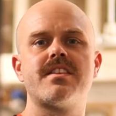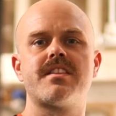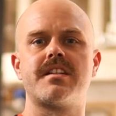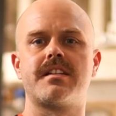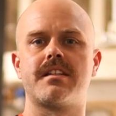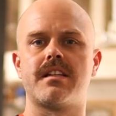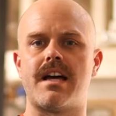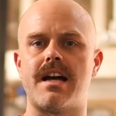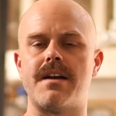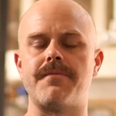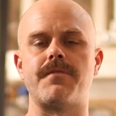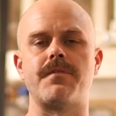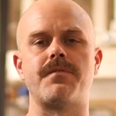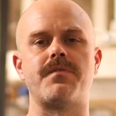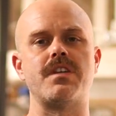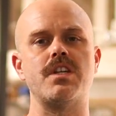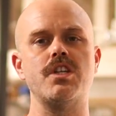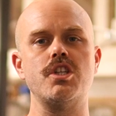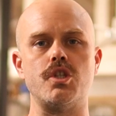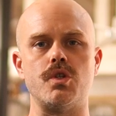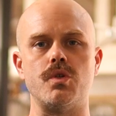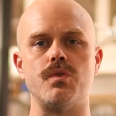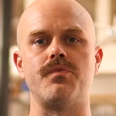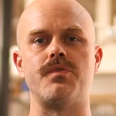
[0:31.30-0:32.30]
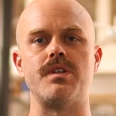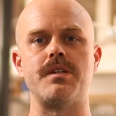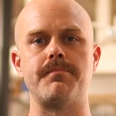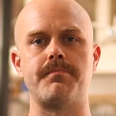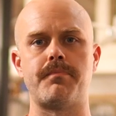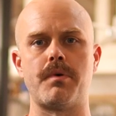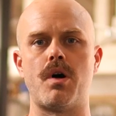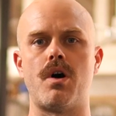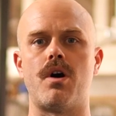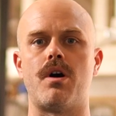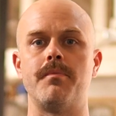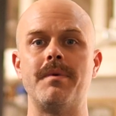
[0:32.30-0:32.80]
the life of the
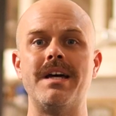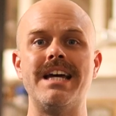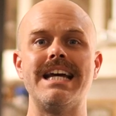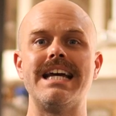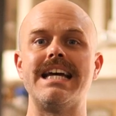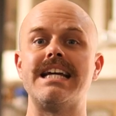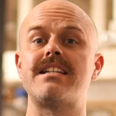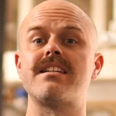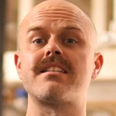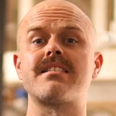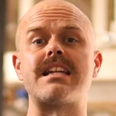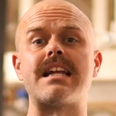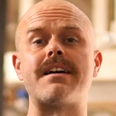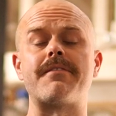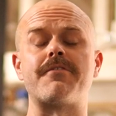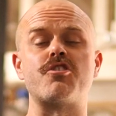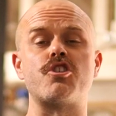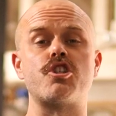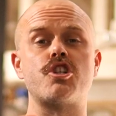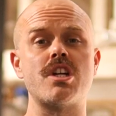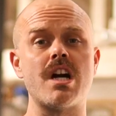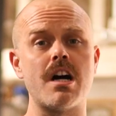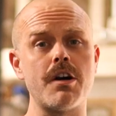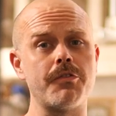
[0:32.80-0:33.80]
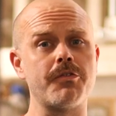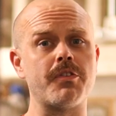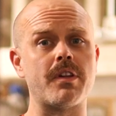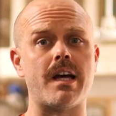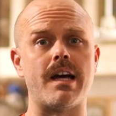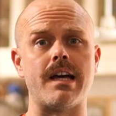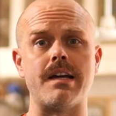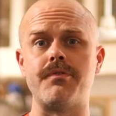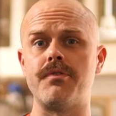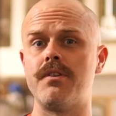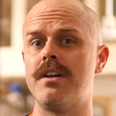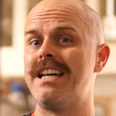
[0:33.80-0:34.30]
UV bulb. It doesn't have a shelf
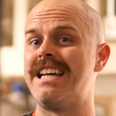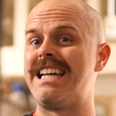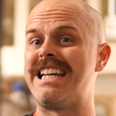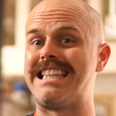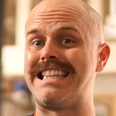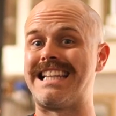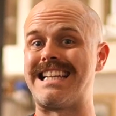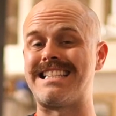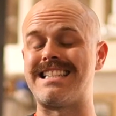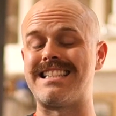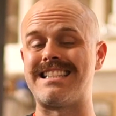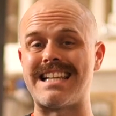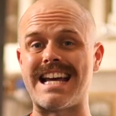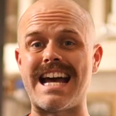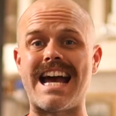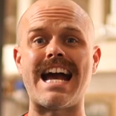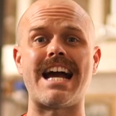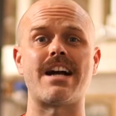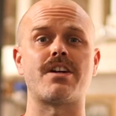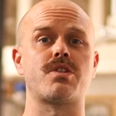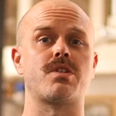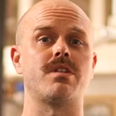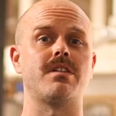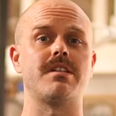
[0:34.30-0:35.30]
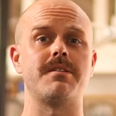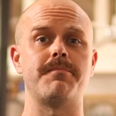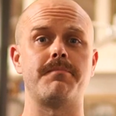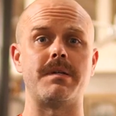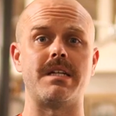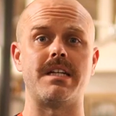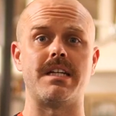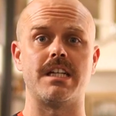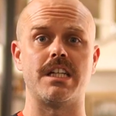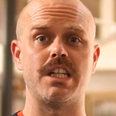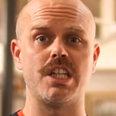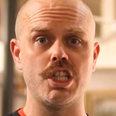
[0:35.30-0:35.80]
life unless it's actually
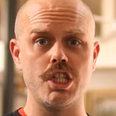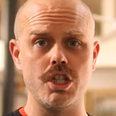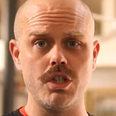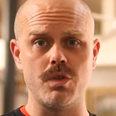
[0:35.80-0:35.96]
being